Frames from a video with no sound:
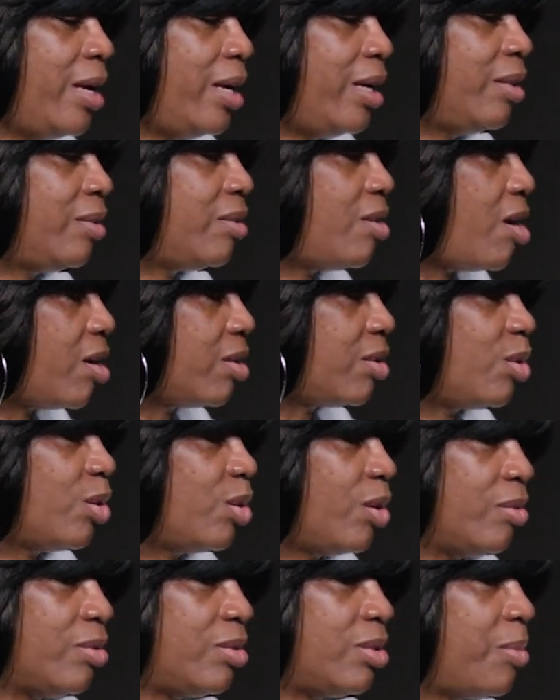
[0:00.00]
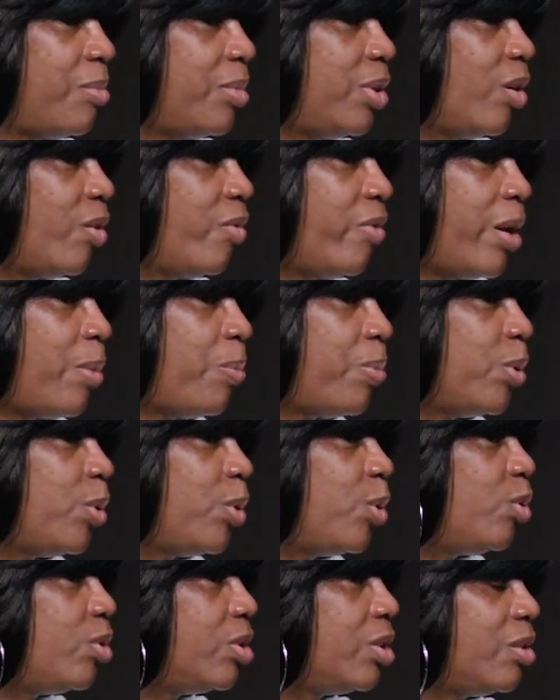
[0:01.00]
and talk to some of the great
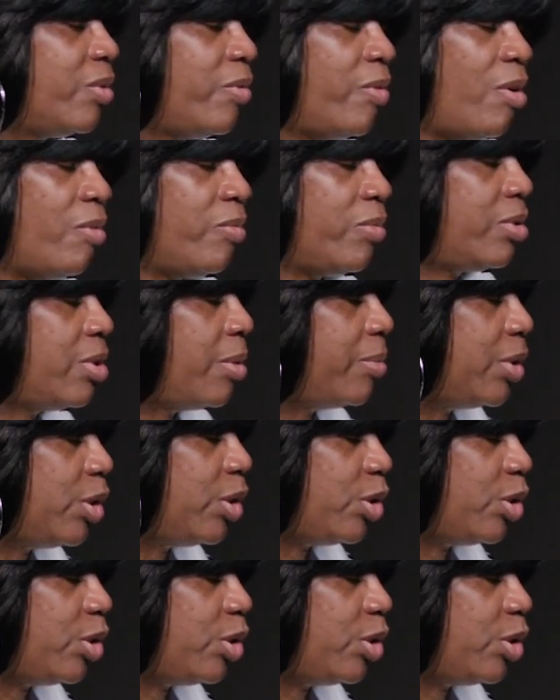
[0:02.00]
producers of some of the